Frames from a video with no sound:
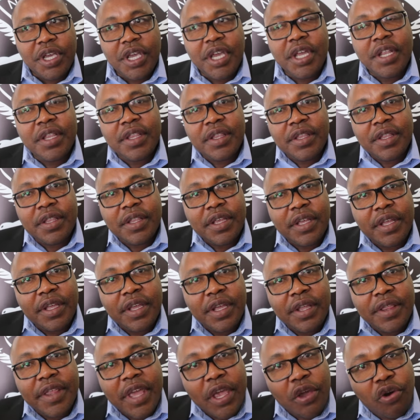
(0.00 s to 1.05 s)
in
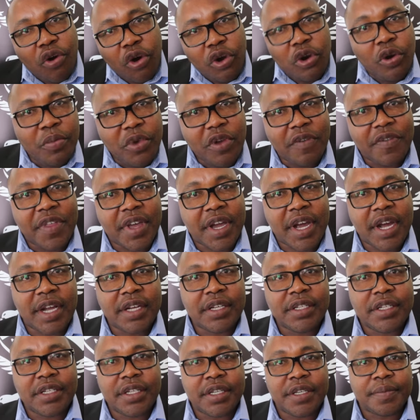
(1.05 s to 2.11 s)
the economy of the
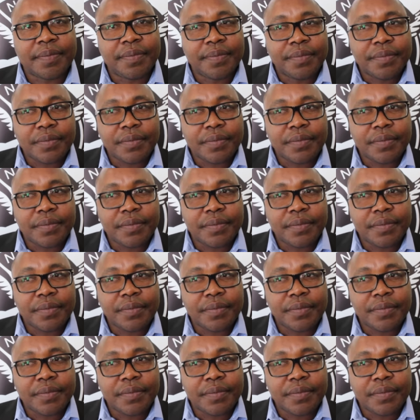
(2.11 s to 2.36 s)
country.